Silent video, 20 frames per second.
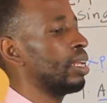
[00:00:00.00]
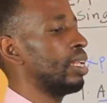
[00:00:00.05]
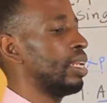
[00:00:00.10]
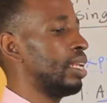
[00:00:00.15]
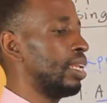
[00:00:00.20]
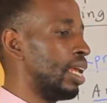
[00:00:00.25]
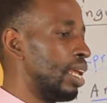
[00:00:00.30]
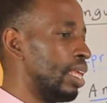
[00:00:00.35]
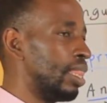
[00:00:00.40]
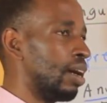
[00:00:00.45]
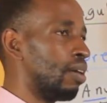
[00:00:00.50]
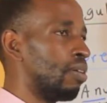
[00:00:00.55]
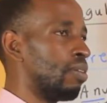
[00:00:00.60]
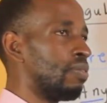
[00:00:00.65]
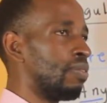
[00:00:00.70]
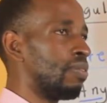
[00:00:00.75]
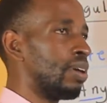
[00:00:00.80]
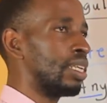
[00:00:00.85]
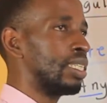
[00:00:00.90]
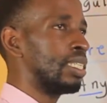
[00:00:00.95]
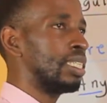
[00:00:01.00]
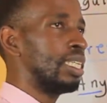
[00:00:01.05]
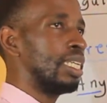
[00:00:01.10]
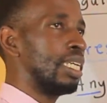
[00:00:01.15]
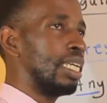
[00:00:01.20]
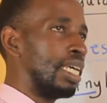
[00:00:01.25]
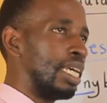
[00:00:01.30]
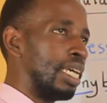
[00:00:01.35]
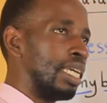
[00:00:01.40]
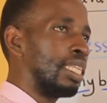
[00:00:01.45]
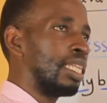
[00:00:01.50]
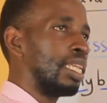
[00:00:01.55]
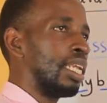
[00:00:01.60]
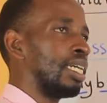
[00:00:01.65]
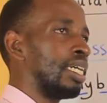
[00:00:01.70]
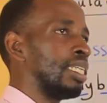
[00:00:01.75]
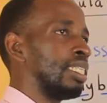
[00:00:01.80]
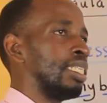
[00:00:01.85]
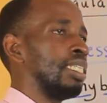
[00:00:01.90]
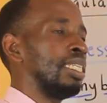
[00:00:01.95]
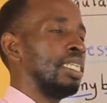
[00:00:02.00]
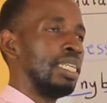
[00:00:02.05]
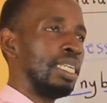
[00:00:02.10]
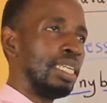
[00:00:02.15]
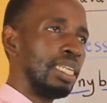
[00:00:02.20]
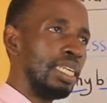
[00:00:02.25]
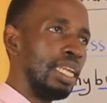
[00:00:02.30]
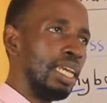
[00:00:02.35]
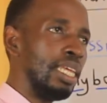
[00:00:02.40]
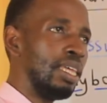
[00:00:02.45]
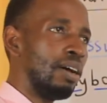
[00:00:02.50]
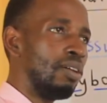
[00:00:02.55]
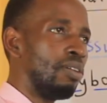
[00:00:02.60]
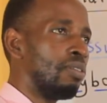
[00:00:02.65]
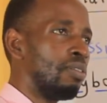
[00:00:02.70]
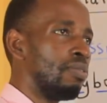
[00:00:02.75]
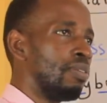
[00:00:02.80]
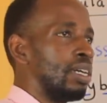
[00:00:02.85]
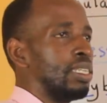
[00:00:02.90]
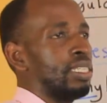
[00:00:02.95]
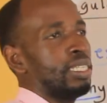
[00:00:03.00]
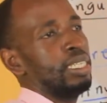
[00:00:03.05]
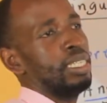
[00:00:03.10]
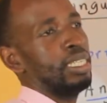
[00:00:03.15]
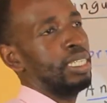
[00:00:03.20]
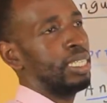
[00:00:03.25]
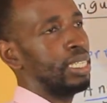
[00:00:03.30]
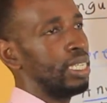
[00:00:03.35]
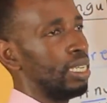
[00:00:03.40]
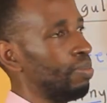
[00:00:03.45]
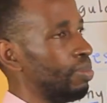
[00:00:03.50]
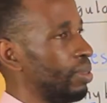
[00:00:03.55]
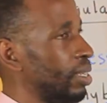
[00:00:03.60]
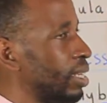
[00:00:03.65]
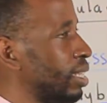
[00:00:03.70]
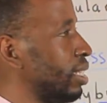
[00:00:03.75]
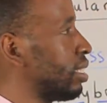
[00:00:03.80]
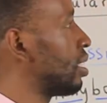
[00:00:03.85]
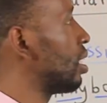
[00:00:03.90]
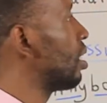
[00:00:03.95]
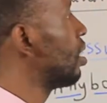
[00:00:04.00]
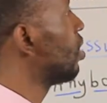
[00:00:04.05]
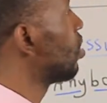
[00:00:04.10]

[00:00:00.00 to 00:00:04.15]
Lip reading: neither of us ate lunch, neither of us slept late.